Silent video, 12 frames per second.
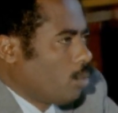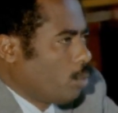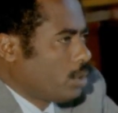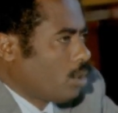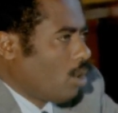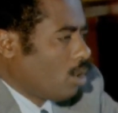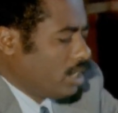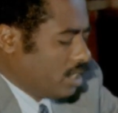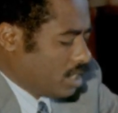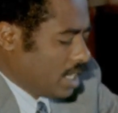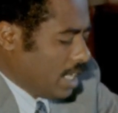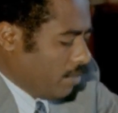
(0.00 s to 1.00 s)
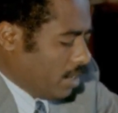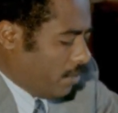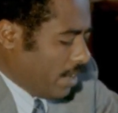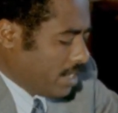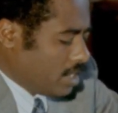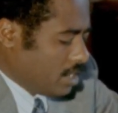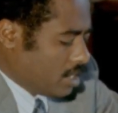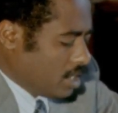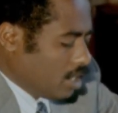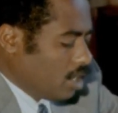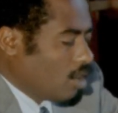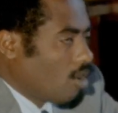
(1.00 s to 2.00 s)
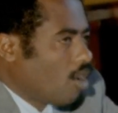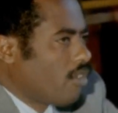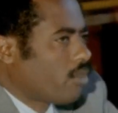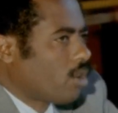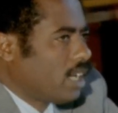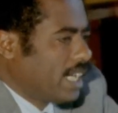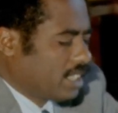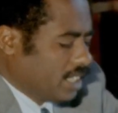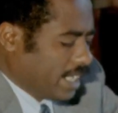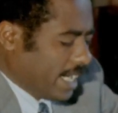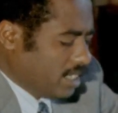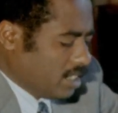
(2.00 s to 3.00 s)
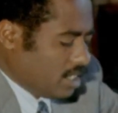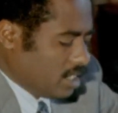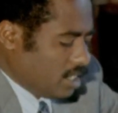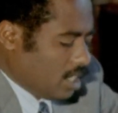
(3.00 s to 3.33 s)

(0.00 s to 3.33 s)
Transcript: with all its evil faces of collecting rents,